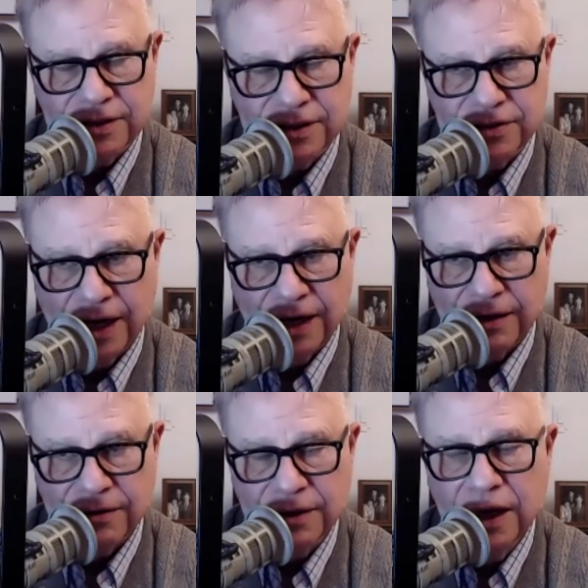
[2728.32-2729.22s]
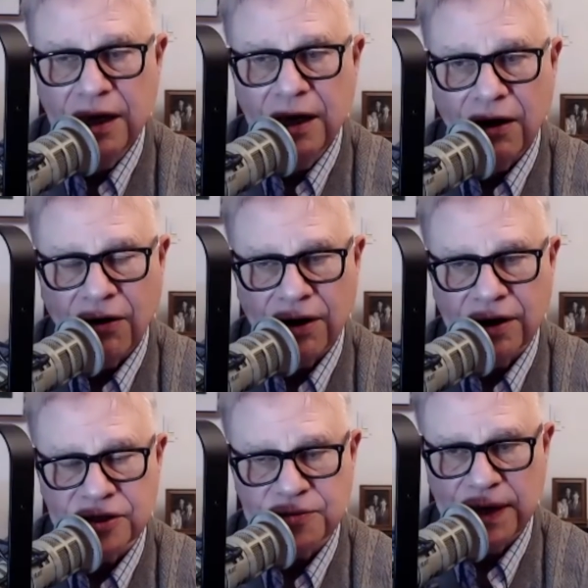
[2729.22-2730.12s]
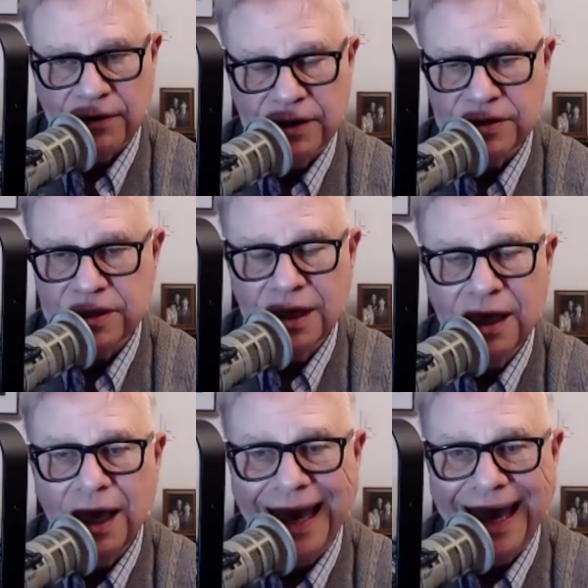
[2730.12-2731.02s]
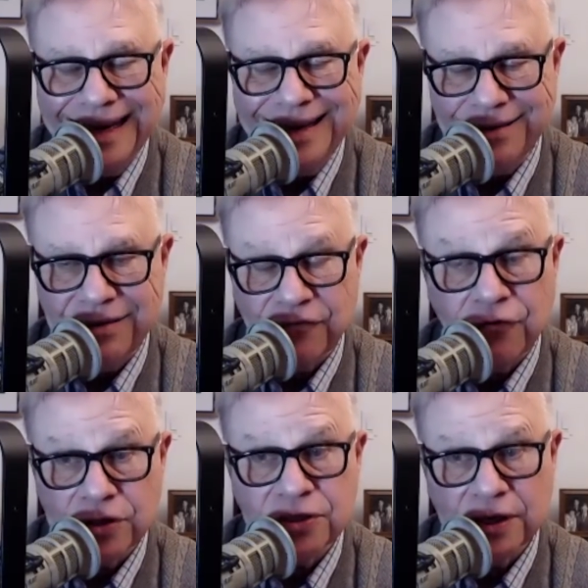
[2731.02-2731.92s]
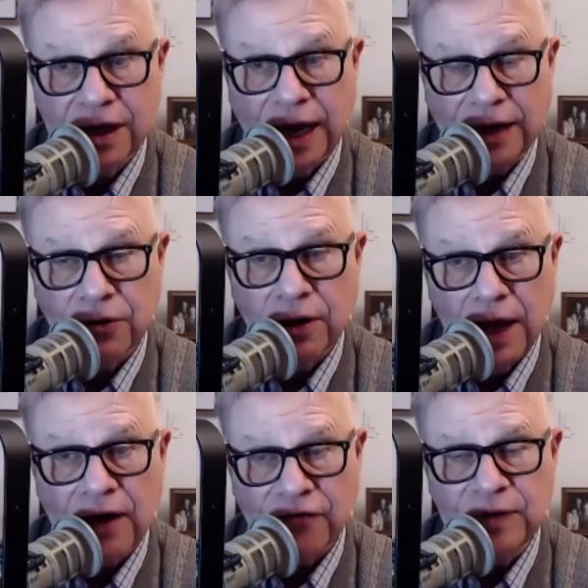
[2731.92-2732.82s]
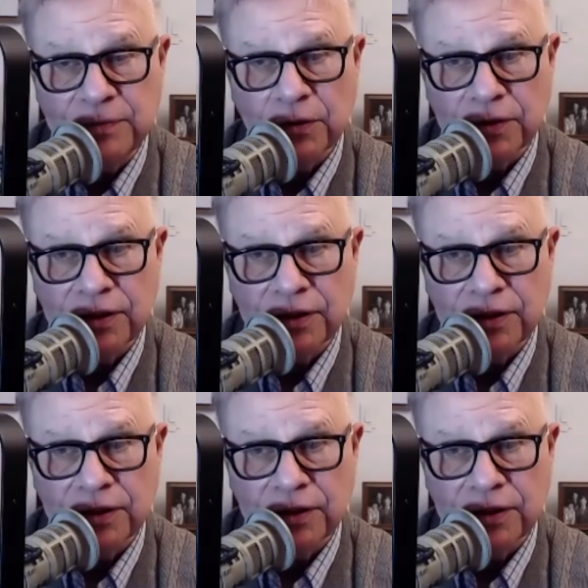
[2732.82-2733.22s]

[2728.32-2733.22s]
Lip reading: child or his parents anything. Fortunately, I know a lot of people with